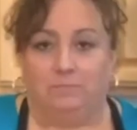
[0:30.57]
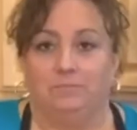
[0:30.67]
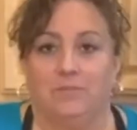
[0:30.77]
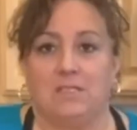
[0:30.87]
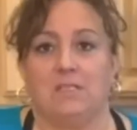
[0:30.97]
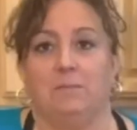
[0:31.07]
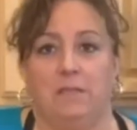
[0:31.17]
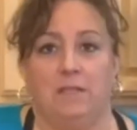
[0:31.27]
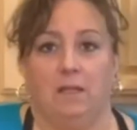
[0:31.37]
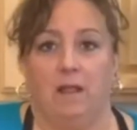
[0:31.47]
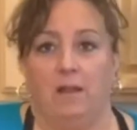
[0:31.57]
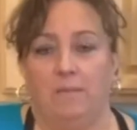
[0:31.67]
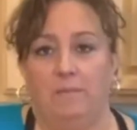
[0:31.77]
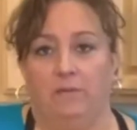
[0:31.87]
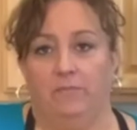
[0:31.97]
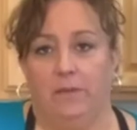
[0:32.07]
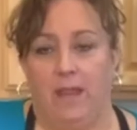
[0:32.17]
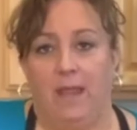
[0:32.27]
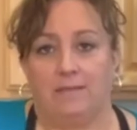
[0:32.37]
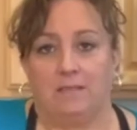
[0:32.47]
This is something that a lot of people have been
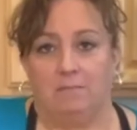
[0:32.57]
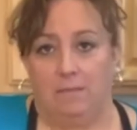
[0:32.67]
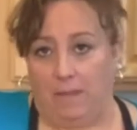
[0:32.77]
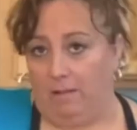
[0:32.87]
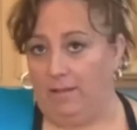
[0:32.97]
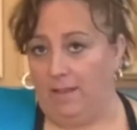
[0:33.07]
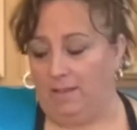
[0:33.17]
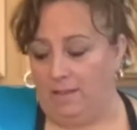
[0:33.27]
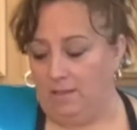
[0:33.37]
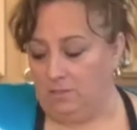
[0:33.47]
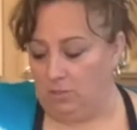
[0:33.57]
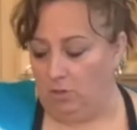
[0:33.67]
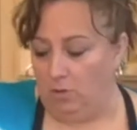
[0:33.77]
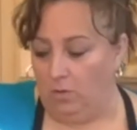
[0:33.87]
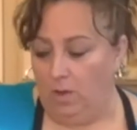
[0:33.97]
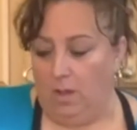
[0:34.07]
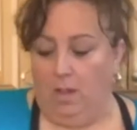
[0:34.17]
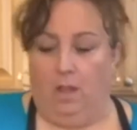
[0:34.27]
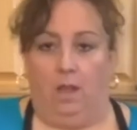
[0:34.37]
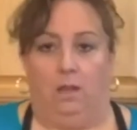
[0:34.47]
asking me about lately. So
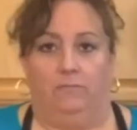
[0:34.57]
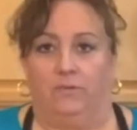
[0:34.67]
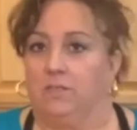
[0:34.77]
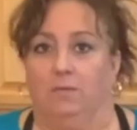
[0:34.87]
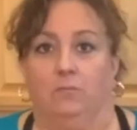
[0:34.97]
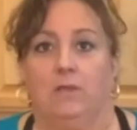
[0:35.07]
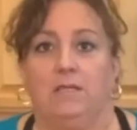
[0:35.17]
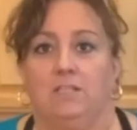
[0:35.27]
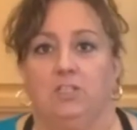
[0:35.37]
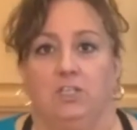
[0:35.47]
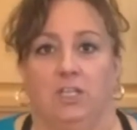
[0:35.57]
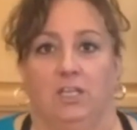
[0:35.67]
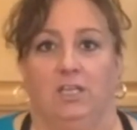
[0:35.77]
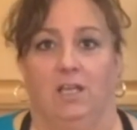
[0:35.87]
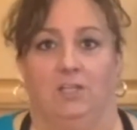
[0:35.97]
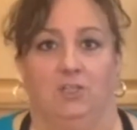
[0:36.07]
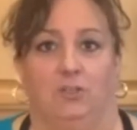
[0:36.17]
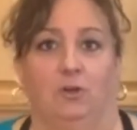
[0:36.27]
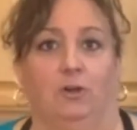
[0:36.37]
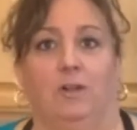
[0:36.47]
for some reason, chicken
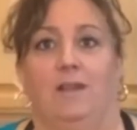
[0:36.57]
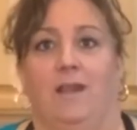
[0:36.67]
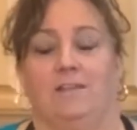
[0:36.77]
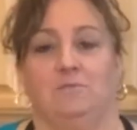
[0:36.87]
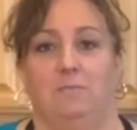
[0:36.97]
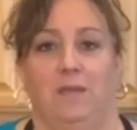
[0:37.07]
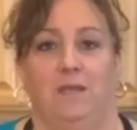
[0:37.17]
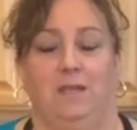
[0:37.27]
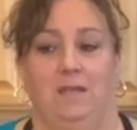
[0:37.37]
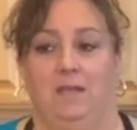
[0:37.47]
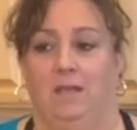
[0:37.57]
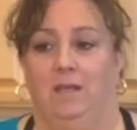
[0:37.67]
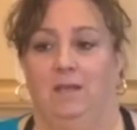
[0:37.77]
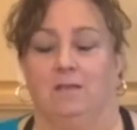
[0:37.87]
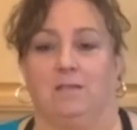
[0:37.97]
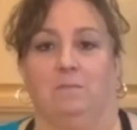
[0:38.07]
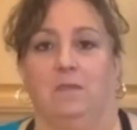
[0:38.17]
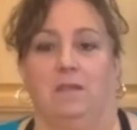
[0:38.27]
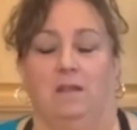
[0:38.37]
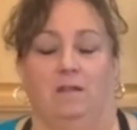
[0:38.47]
cacciatore has been
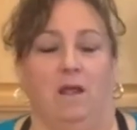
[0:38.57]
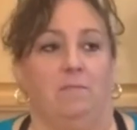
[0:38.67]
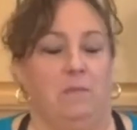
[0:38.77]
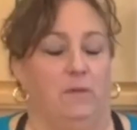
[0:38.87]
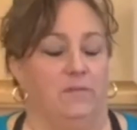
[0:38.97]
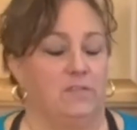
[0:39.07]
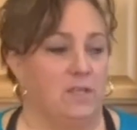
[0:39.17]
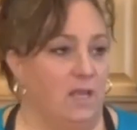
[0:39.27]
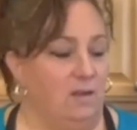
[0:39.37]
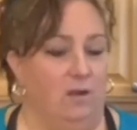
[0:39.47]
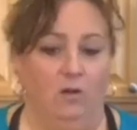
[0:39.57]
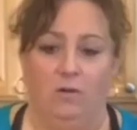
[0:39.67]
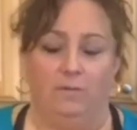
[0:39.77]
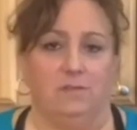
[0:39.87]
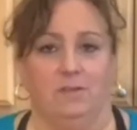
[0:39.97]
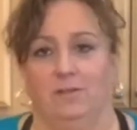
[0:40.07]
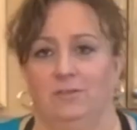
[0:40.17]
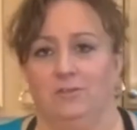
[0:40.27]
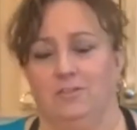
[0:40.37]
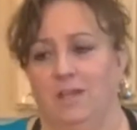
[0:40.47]
something that a lot of people have said, oh, I was looking on
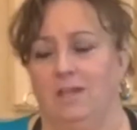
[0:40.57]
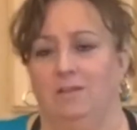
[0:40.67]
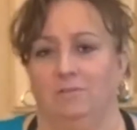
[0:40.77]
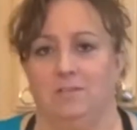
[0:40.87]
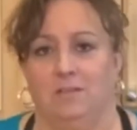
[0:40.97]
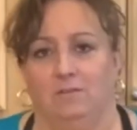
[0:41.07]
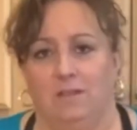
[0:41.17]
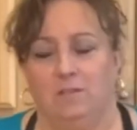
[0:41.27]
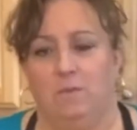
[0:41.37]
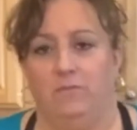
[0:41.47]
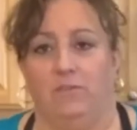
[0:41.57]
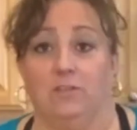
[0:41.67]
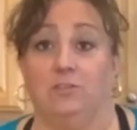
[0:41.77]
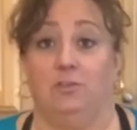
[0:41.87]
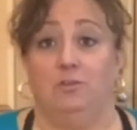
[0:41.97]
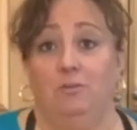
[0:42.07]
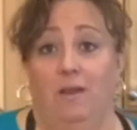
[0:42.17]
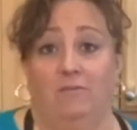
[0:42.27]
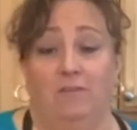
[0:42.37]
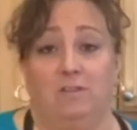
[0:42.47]
your site, I don't see a recipe for this. Do you
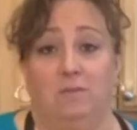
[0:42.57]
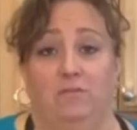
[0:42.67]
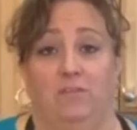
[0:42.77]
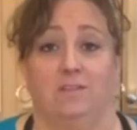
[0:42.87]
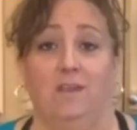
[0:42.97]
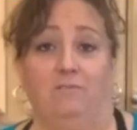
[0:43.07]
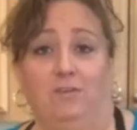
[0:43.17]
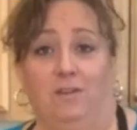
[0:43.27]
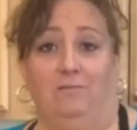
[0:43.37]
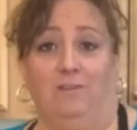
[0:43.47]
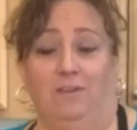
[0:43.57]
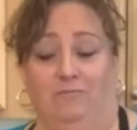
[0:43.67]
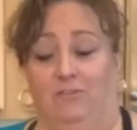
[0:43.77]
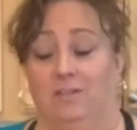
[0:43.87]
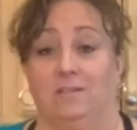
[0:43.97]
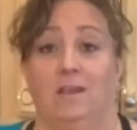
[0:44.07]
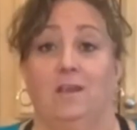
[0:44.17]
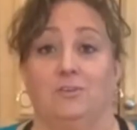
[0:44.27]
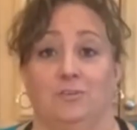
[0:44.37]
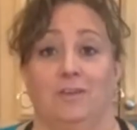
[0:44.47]
have a recipe for this? Have you done a video for this?
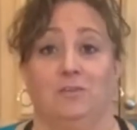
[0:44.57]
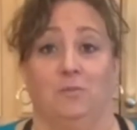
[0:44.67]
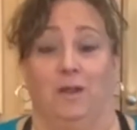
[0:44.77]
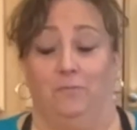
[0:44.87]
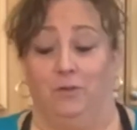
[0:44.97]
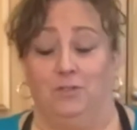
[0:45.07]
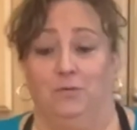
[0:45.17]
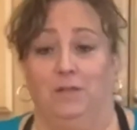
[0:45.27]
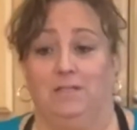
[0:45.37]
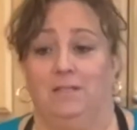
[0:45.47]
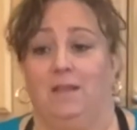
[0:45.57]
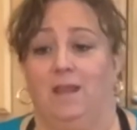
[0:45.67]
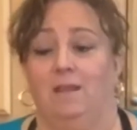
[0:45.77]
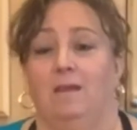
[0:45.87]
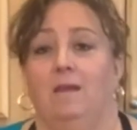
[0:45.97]
So guess what? We're doing it today.